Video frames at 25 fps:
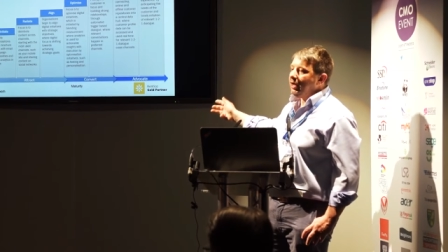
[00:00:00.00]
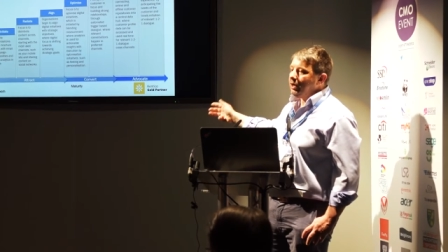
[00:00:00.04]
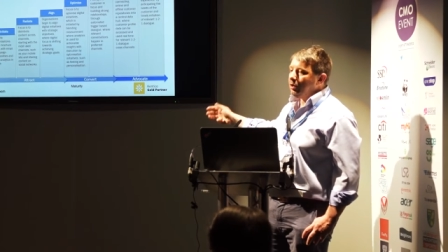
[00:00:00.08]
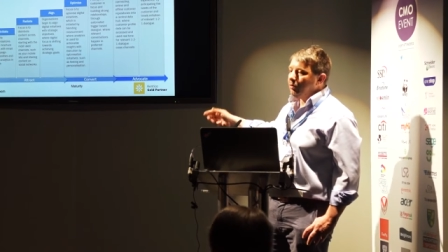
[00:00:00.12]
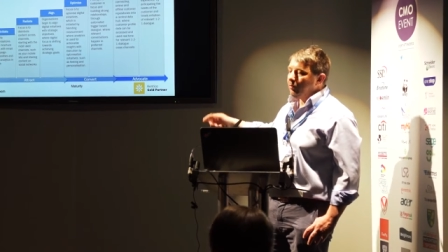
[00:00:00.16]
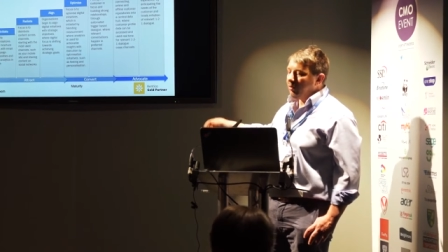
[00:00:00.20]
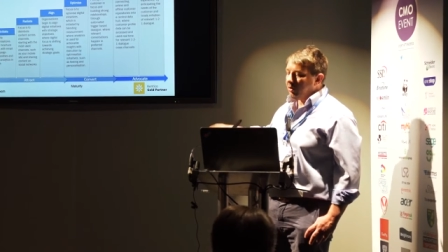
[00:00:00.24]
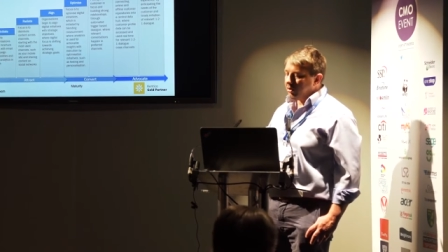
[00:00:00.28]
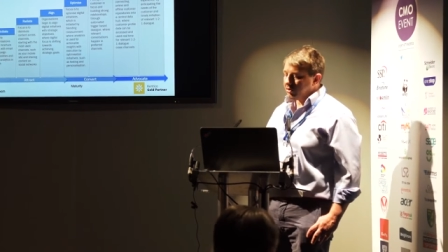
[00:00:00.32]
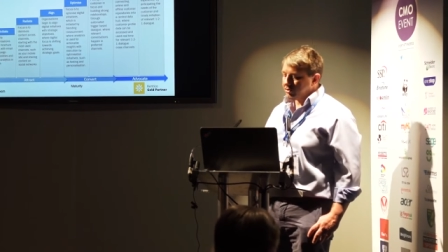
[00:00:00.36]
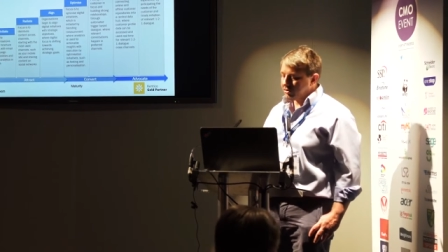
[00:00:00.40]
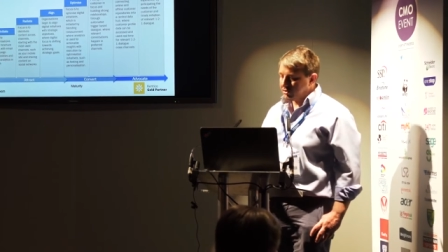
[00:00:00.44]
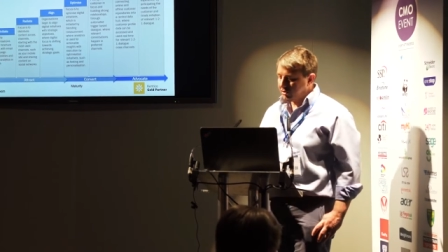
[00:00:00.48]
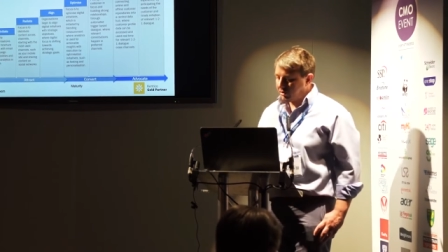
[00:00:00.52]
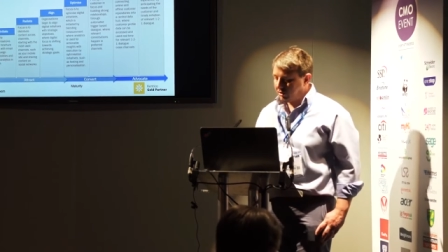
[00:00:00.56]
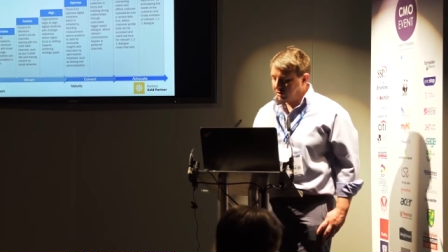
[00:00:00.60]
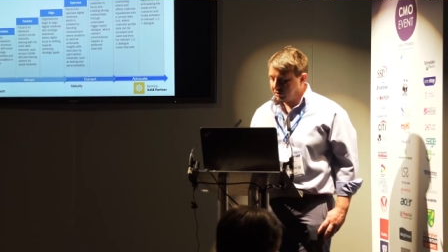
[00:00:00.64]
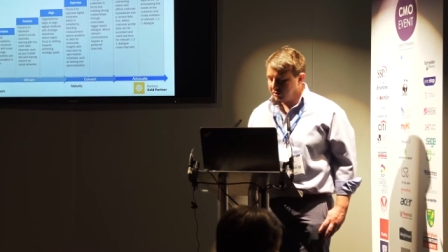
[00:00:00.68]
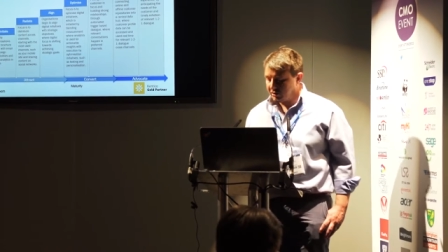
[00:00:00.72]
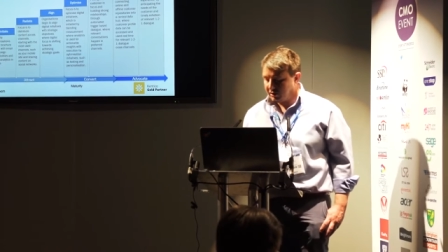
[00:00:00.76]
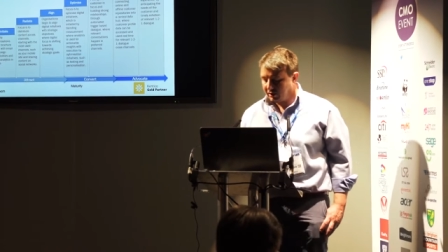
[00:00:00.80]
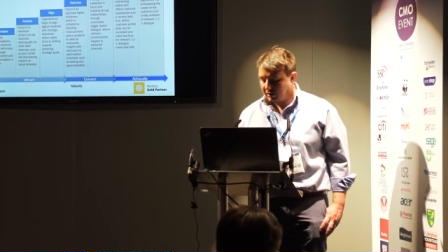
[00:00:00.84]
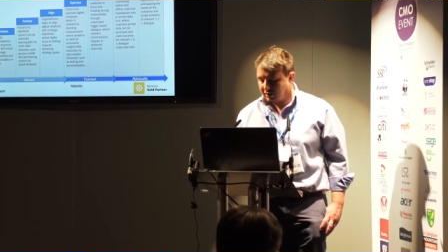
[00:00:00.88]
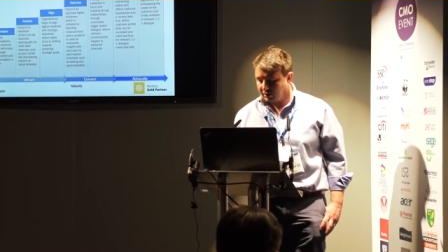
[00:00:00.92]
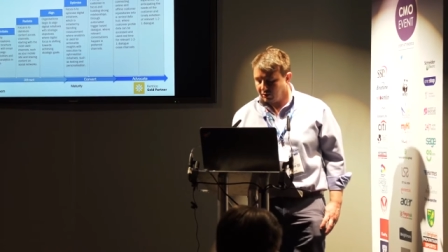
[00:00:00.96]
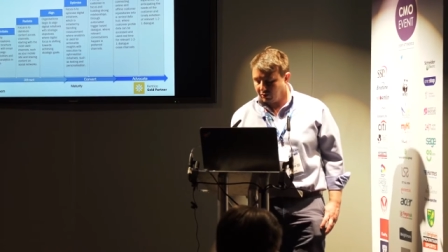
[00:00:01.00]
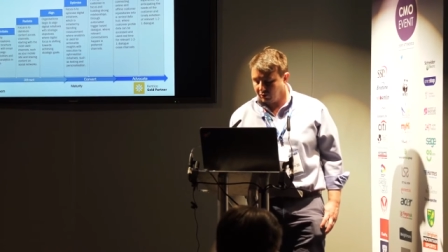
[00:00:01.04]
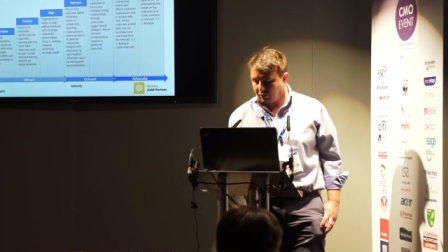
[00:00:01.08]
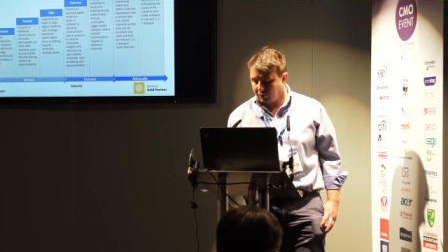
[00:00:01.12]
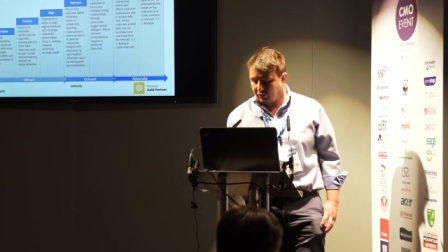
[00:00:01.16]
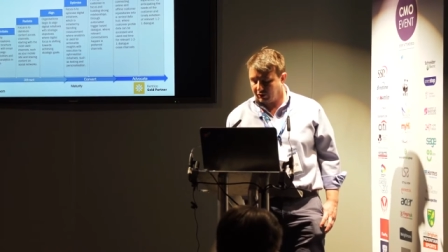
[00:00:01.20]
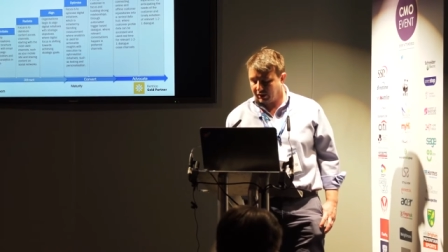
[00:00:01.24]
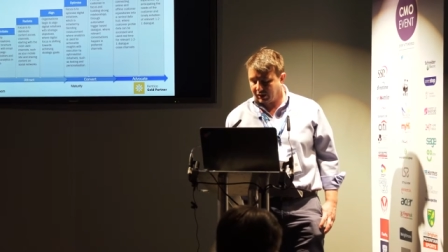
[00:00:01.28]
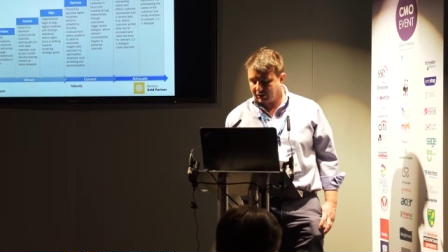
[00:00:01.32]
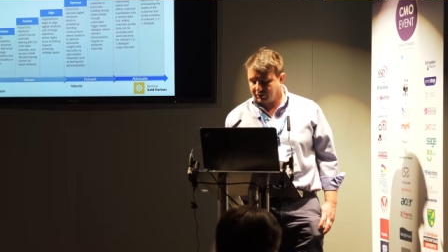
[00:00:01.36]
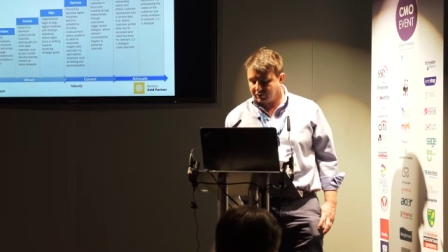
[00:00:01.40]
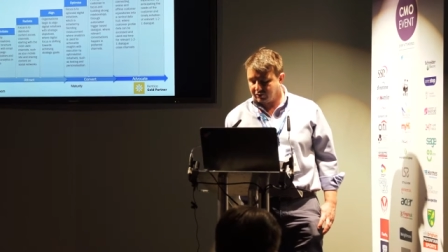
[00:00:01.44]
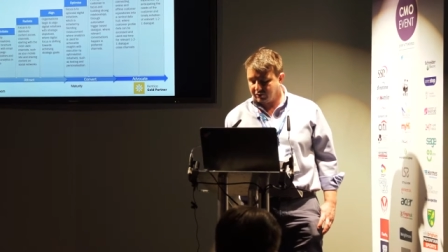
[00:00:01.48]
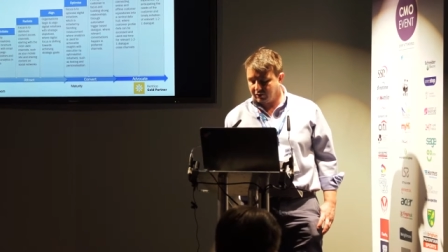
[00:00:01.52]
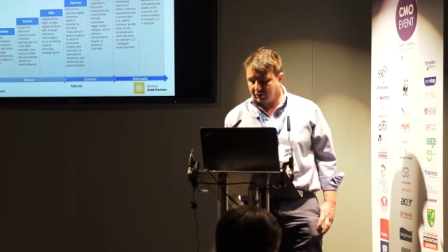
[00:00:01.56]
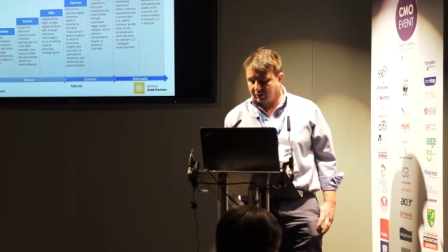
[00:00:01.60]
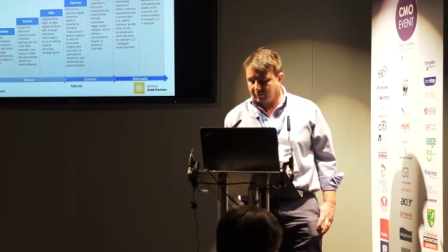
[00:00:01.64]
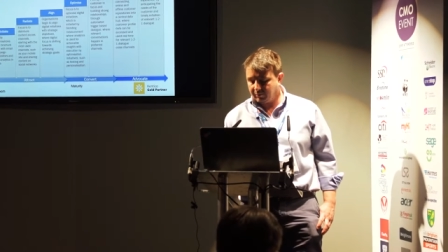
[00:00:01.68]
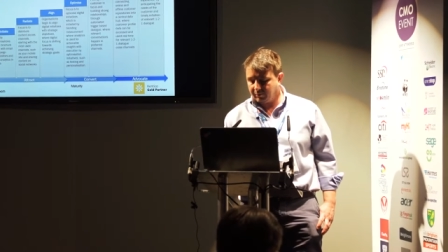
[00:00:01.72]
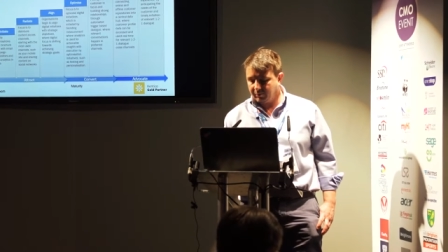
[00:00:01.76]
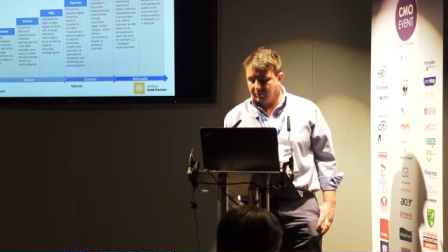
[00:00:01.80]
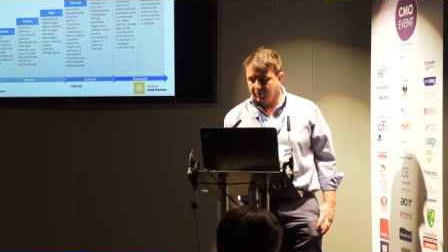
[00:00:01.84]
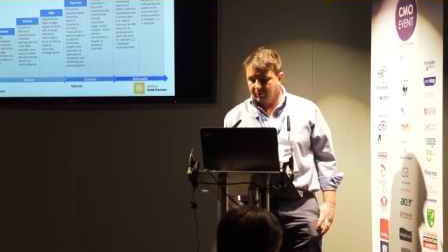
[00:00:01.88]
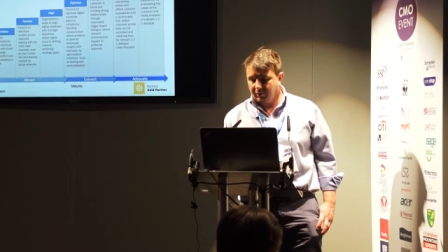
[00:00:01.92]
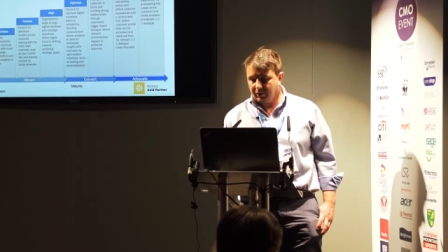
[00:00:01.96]
you are starting on that
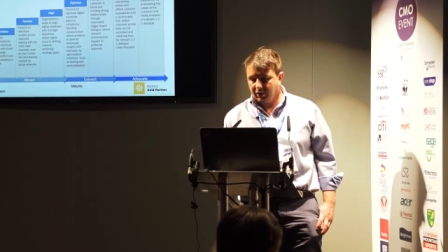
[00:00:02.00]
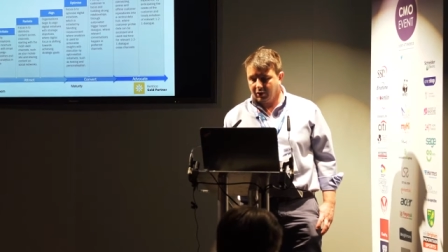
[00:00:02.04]
um,